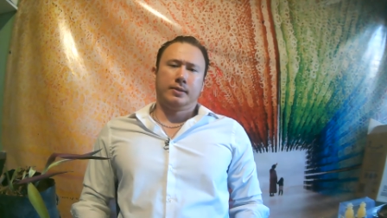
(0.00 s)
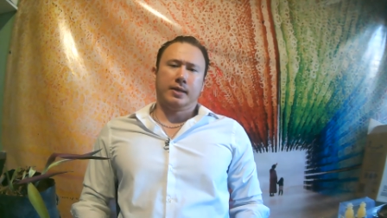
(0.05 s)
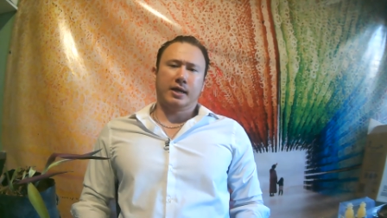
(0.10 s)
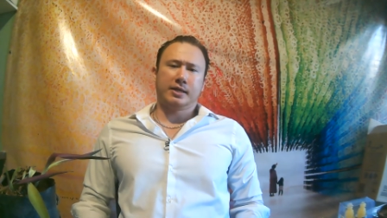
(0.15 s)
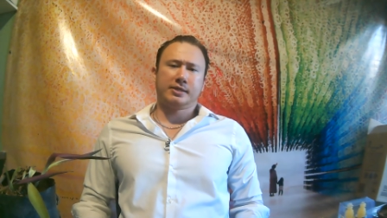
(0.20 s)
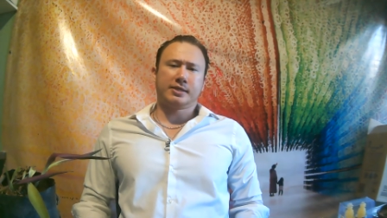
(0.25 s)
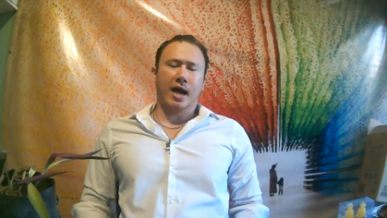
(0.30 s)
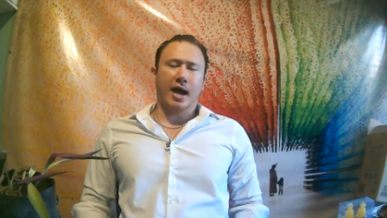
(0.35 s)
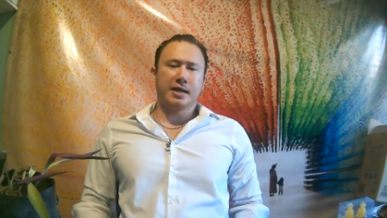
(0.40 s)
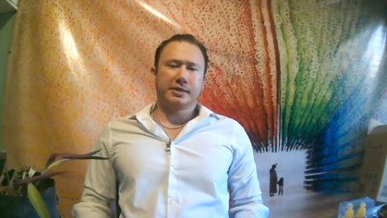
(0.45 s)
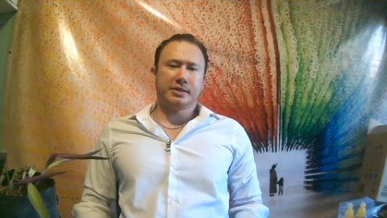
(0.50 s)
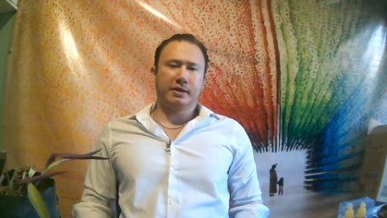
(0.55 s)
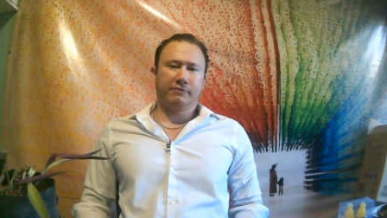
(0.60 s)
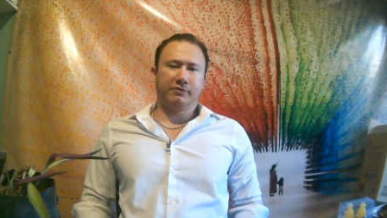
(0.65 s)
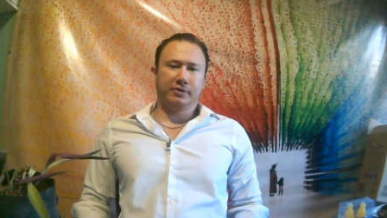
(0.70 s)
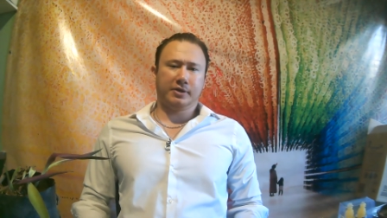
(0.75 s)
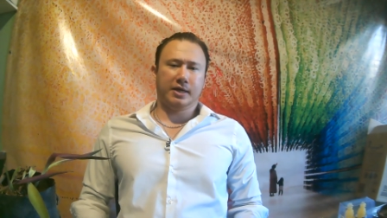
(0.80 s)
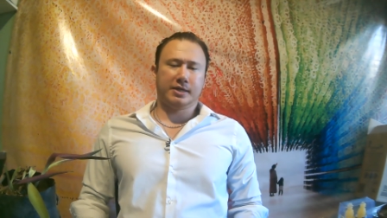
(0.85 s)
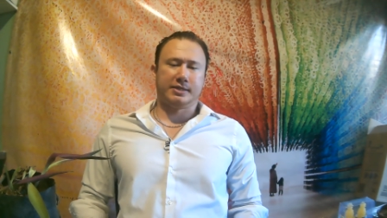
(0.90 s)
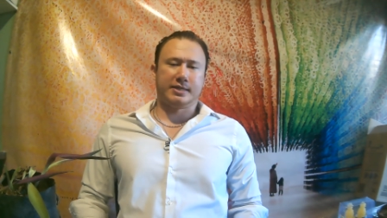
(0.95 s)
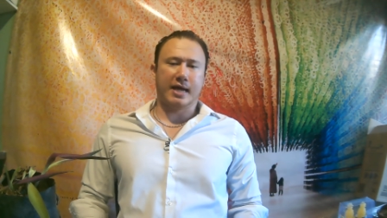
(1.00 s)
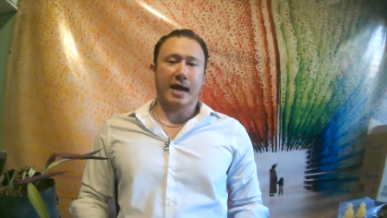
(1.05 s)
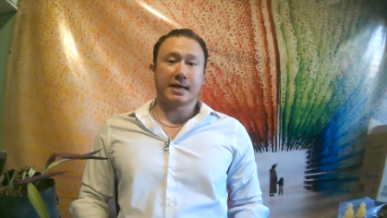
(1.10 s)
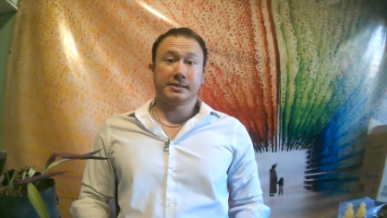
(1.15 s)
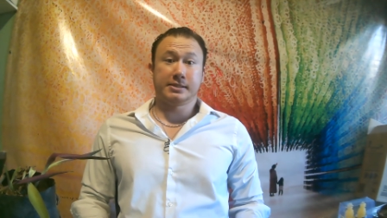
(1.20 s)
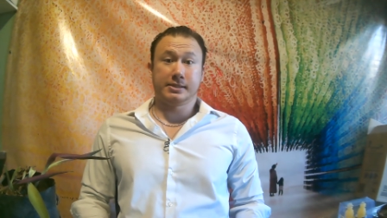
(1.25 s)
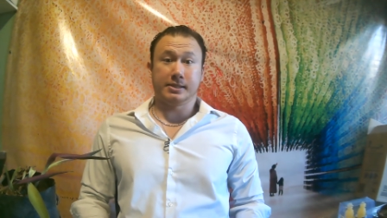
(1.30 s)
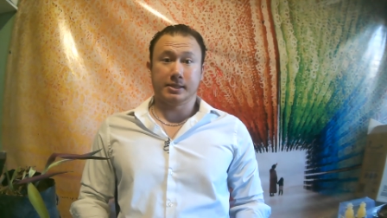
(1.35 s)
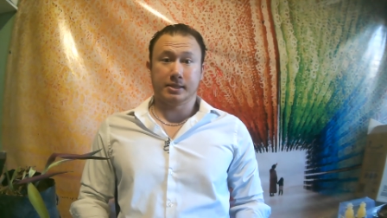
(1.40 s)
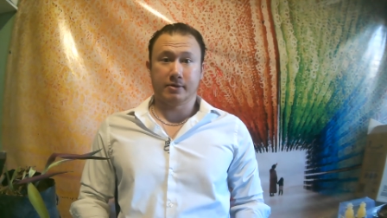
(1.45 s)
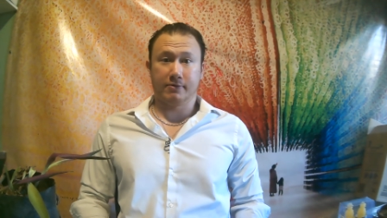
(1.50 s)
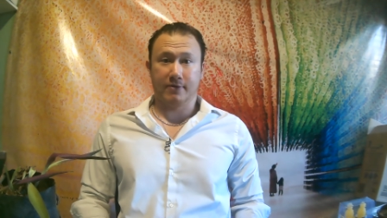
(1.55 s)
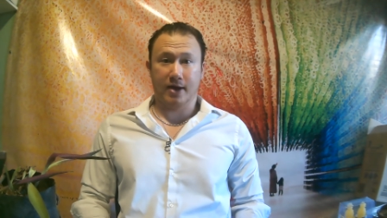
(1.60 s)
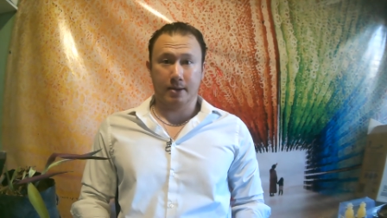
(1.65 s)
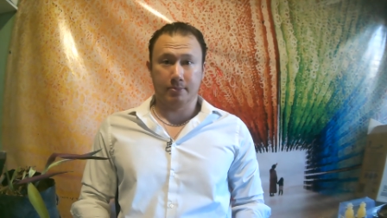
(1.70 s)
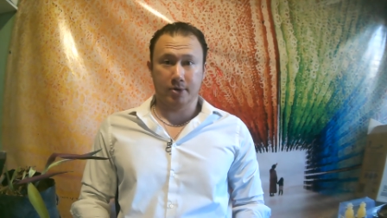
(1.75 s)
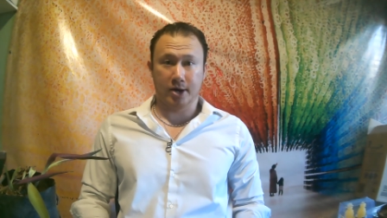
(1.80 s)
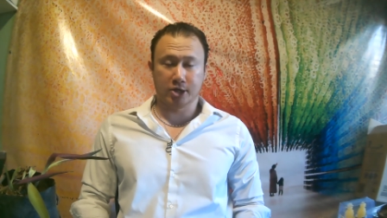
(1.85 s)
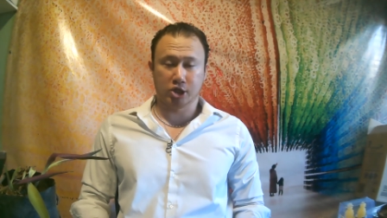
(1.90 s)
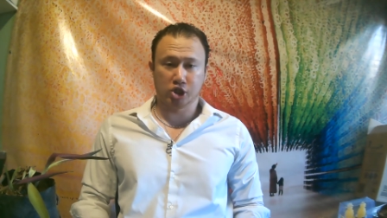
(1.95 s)
They scientifically tested the
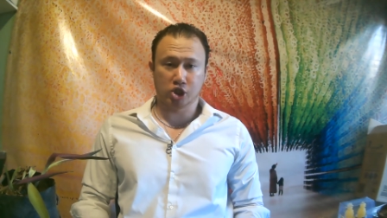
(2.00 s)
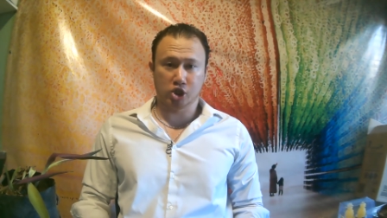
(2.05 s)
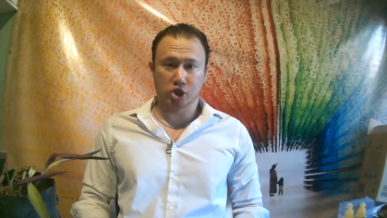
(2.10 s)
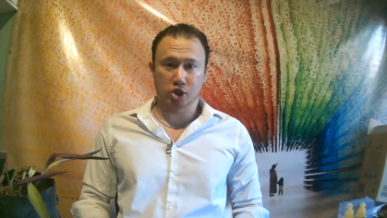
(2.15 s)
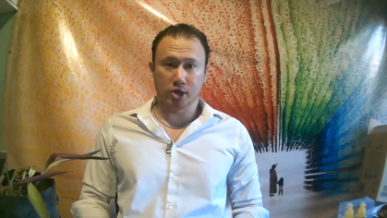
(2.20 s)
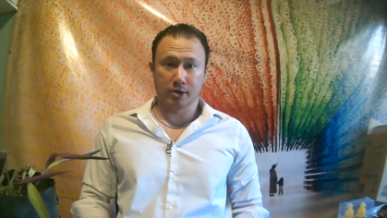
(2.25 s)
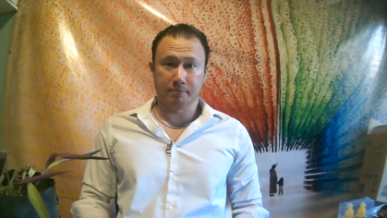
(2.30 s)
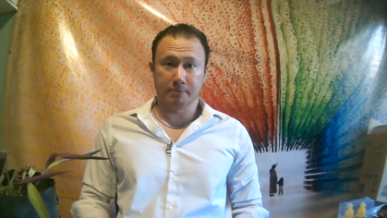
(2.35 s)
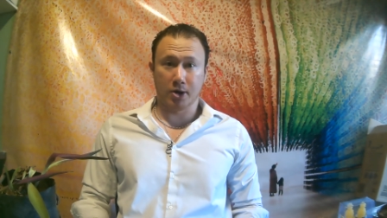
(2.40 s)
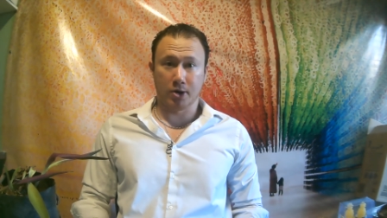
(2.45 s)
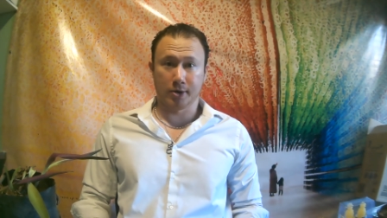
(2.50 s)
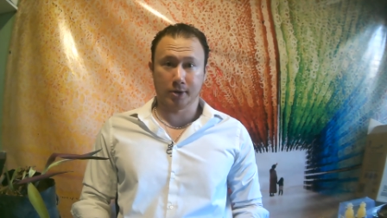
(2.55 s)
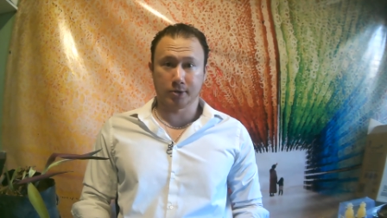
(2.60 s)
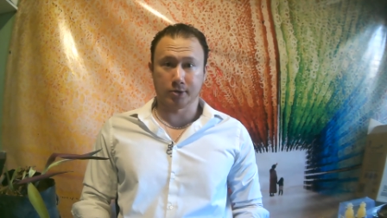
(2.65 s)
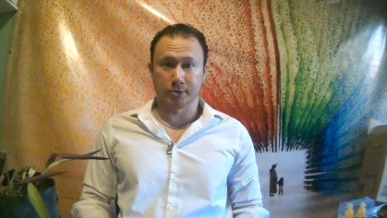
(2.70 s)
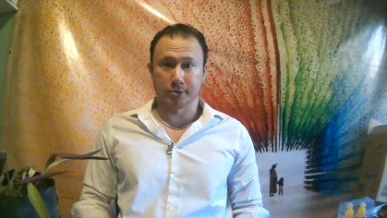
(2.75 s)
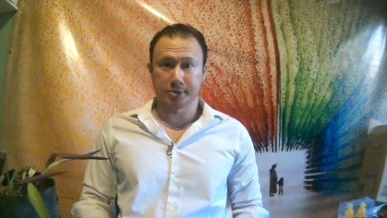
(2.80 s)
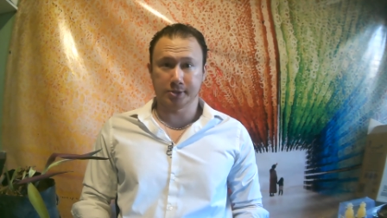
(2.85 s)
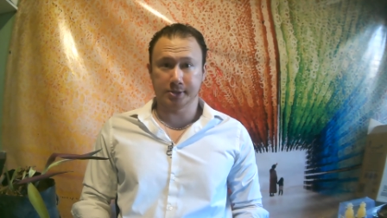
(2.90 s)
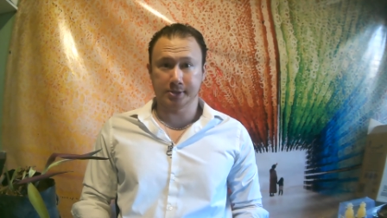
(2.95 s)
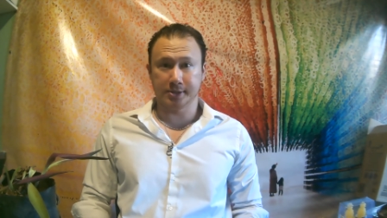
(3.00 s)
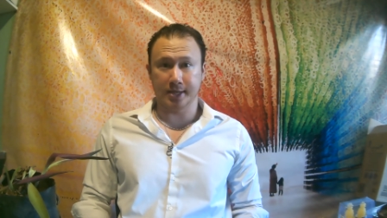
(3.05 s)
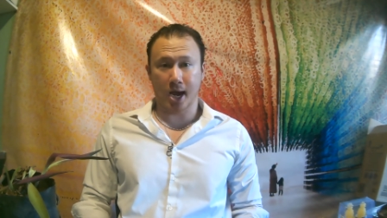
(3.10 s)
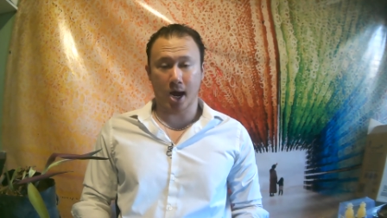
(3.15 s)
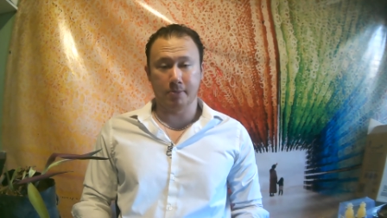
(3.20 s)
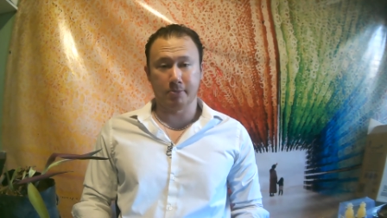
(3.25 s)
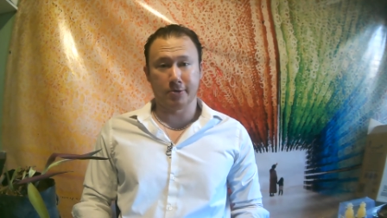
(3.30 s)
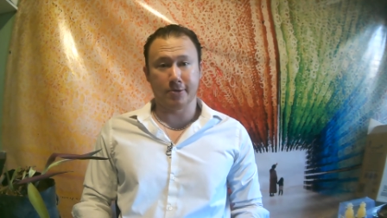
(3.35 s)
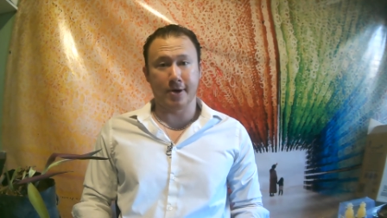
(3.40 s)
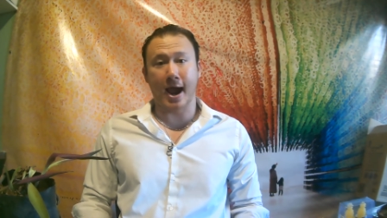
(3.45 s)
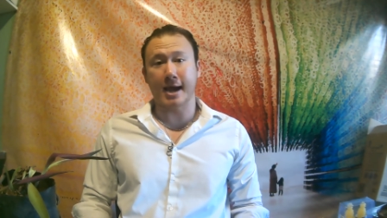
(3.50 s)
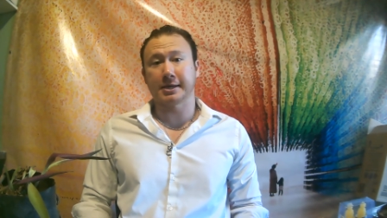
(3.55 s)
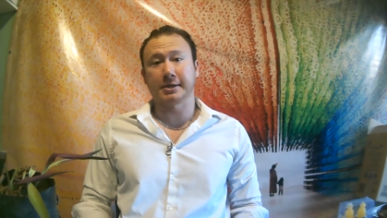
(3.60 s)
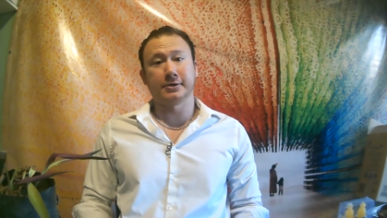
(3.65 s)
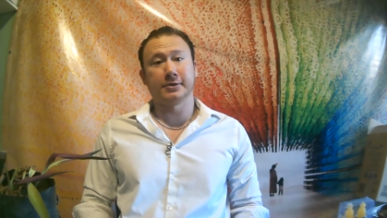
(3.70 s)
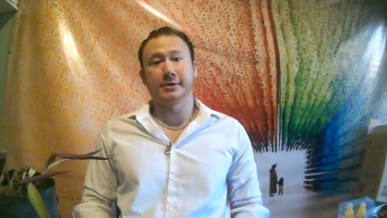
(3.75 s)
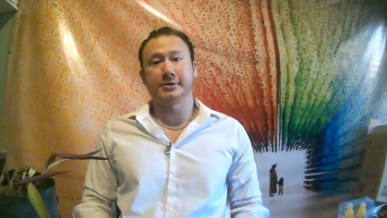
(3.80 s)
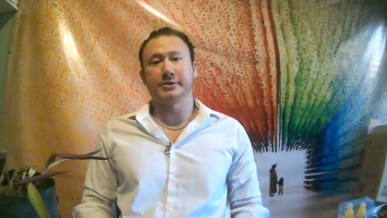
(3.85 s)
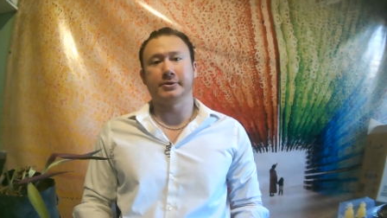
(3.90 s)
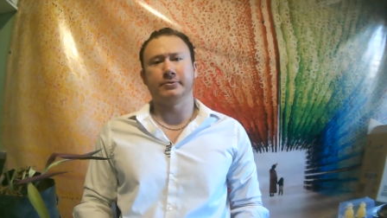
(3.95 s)
vibration of miracles to see how
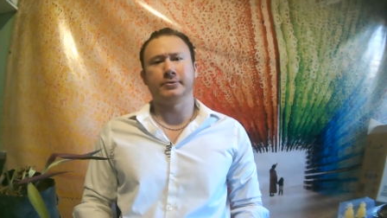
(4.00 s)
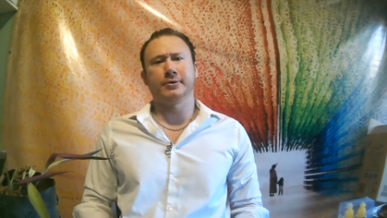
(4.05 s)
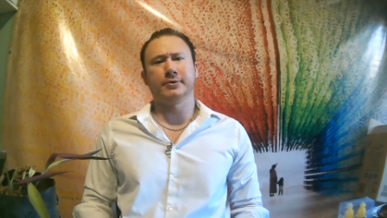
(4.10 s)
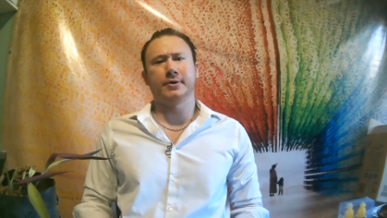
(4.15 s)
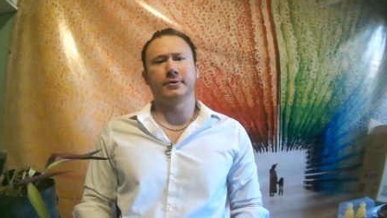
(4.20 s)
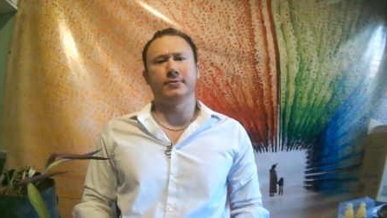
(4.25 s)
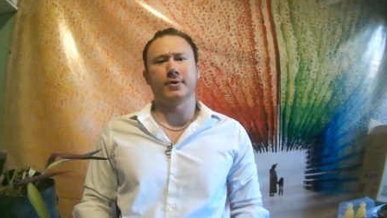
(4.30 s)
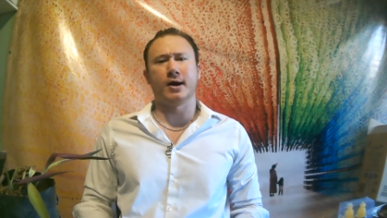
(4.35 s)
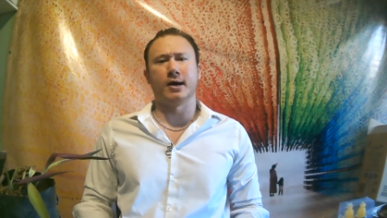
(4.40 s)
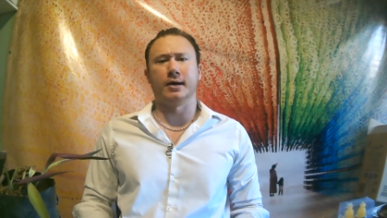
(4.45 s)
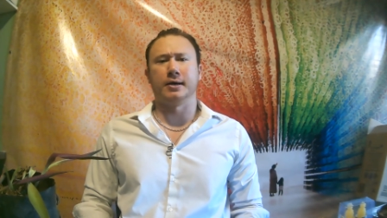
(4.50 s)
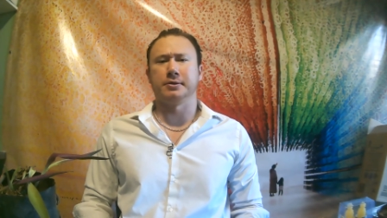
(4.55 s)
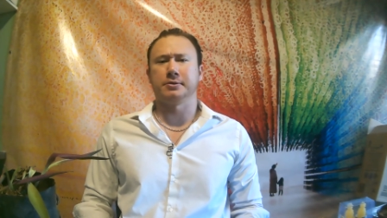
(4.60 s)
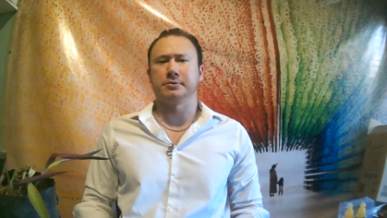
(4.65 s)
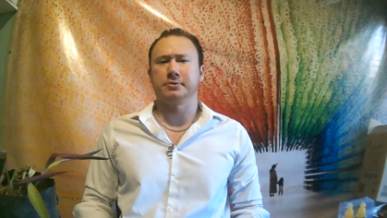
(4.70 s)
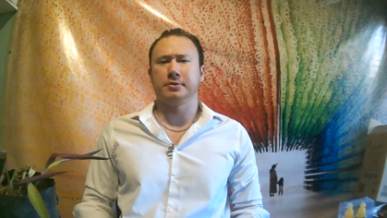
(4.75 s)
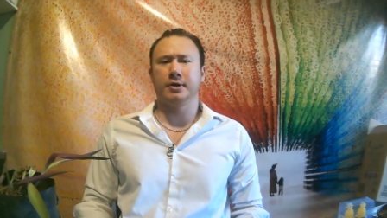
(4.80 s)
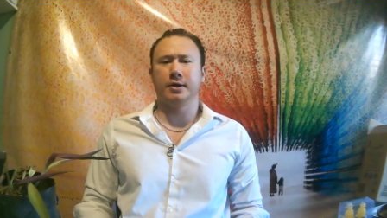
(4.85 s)
miraculous it really was,